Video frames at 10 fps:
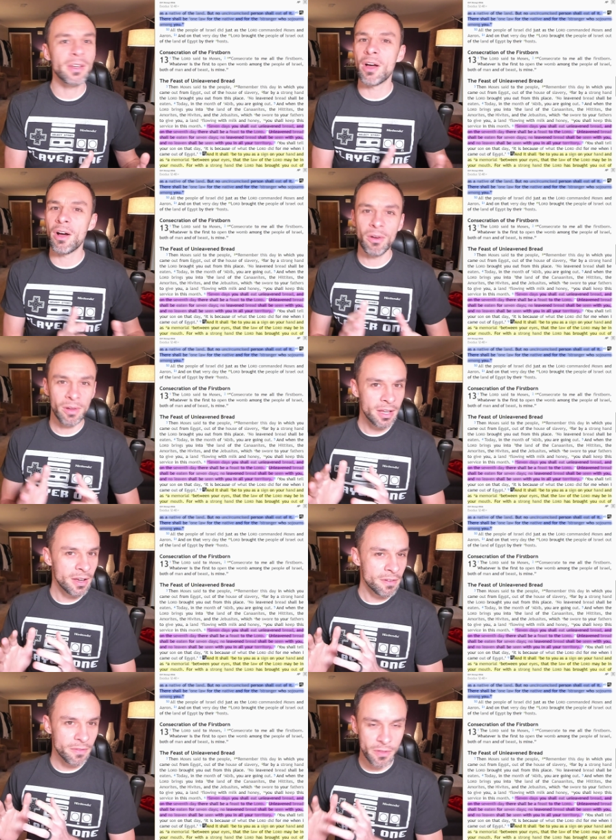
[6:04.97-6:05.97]
law
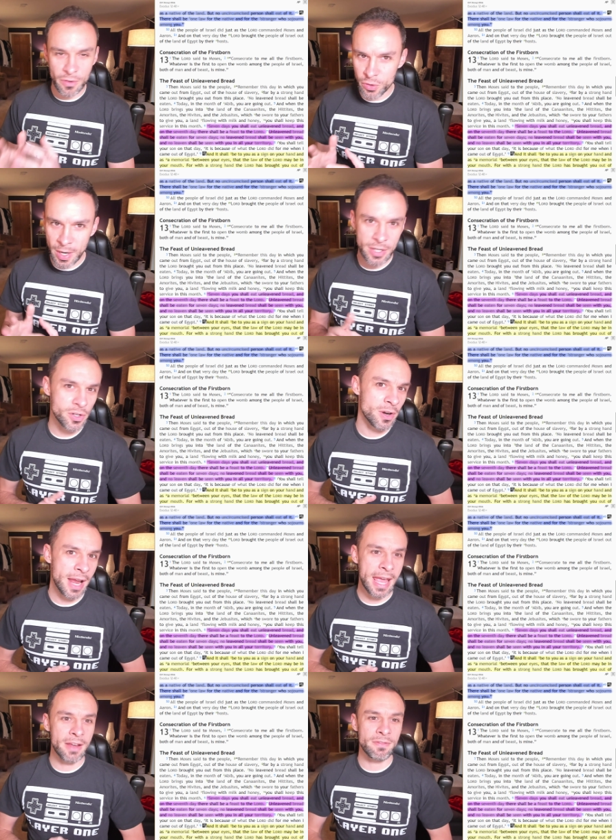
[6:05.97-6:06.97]
for the stranger
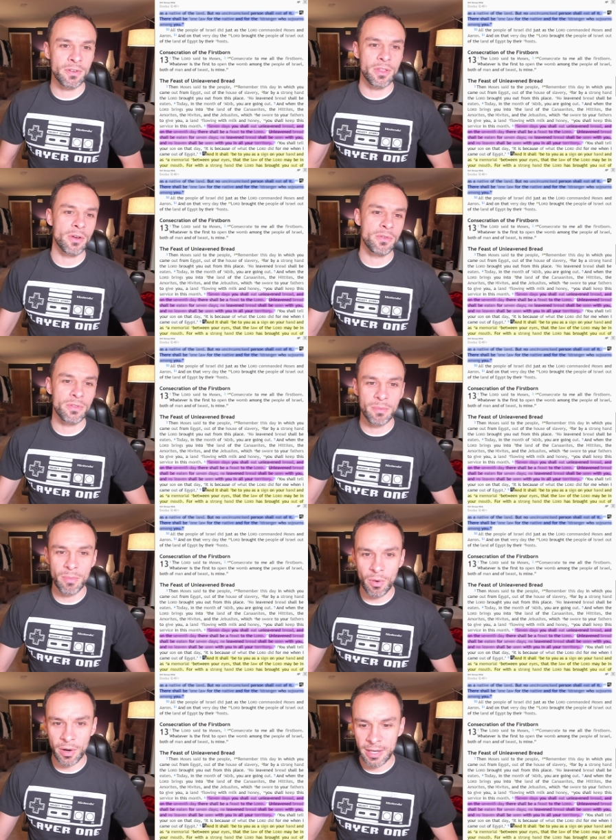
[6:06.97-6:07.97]
and for those
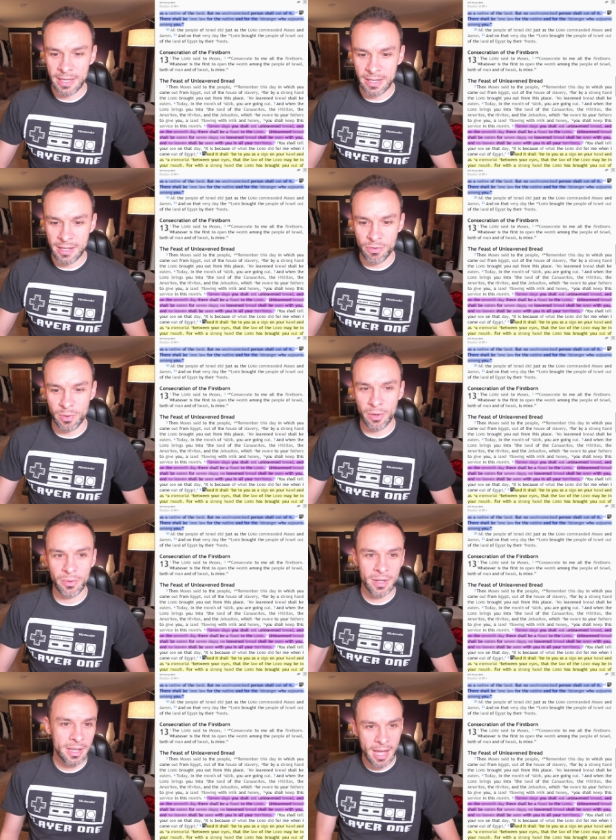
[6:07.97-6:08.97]
born in Israel.
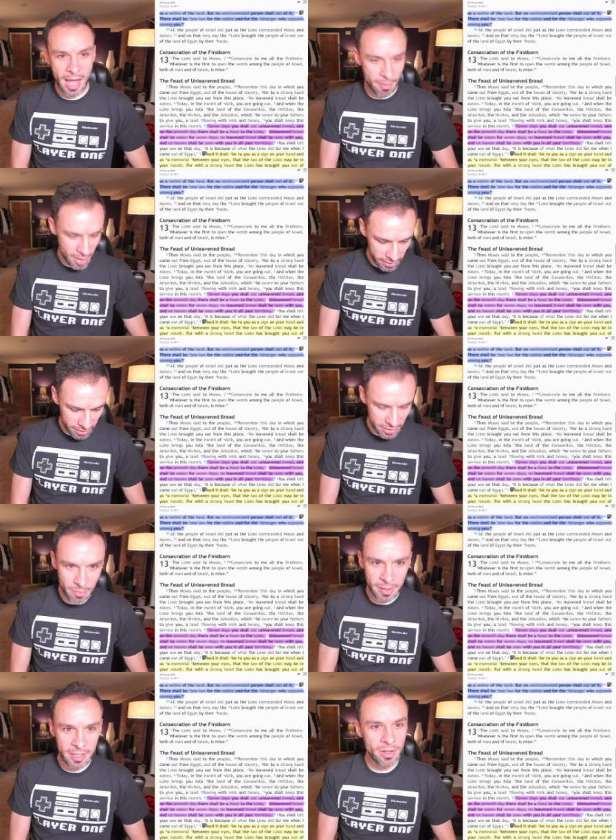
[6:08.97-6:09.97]
I'm not going to
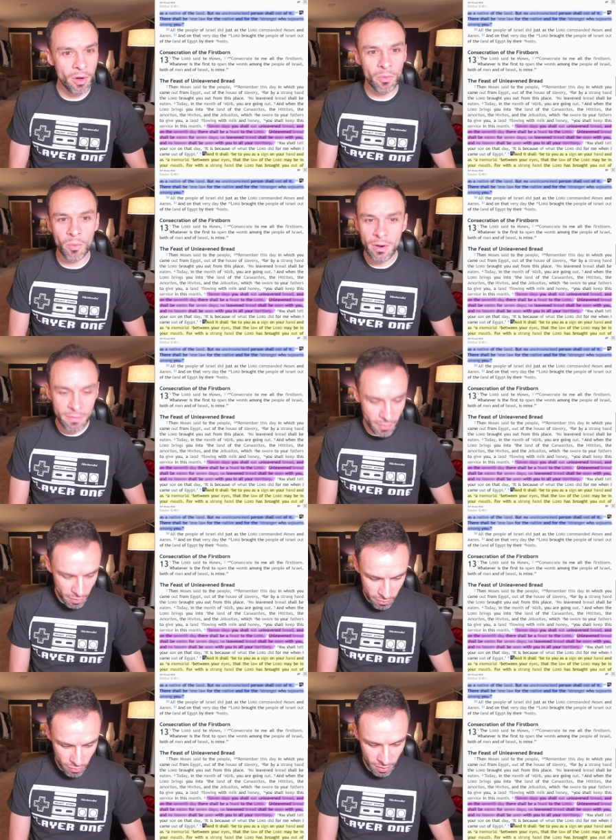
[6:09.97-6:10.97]
depend on one
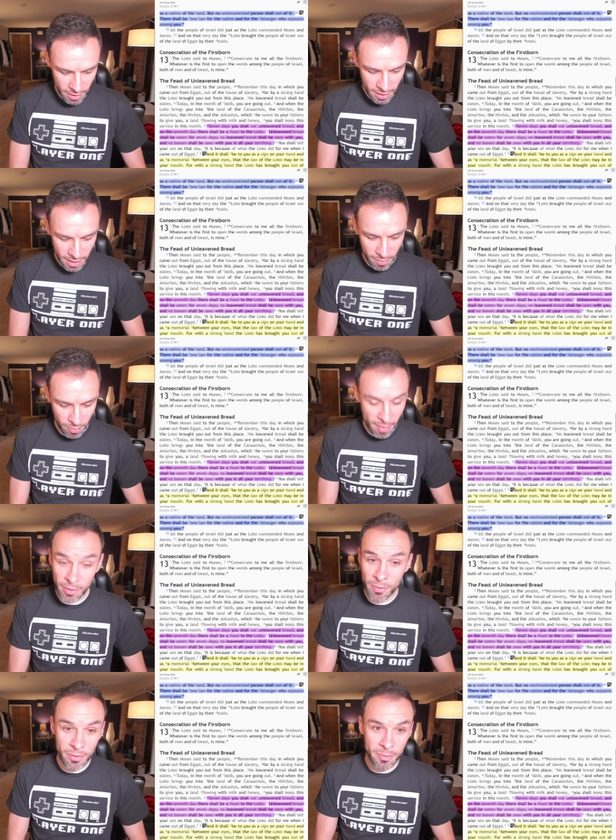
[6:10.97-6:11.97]
verse, probably
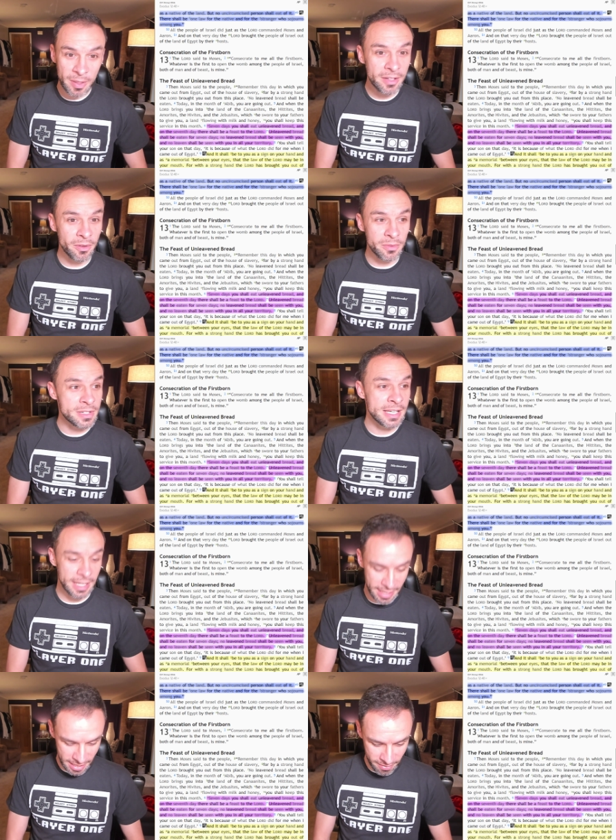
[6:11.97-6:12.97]
won't depend on
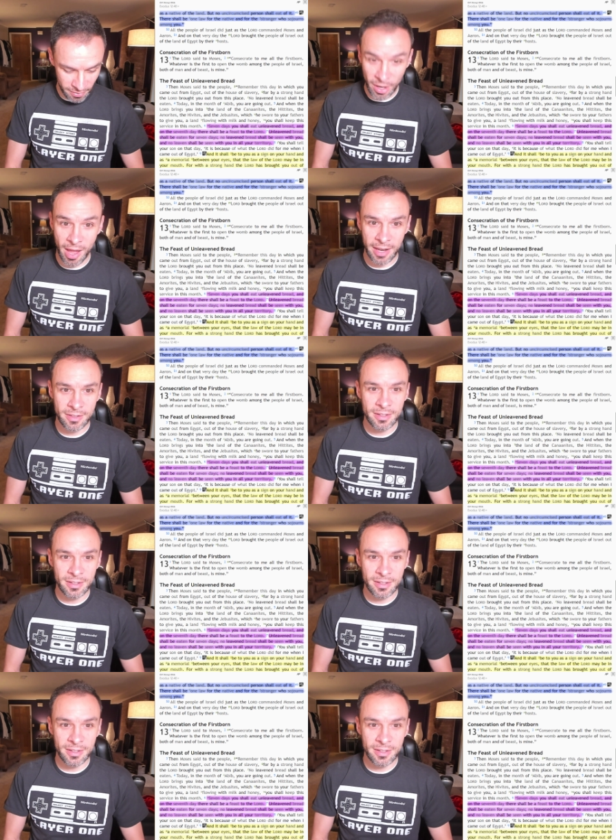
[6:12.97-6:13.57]
10. I have a lot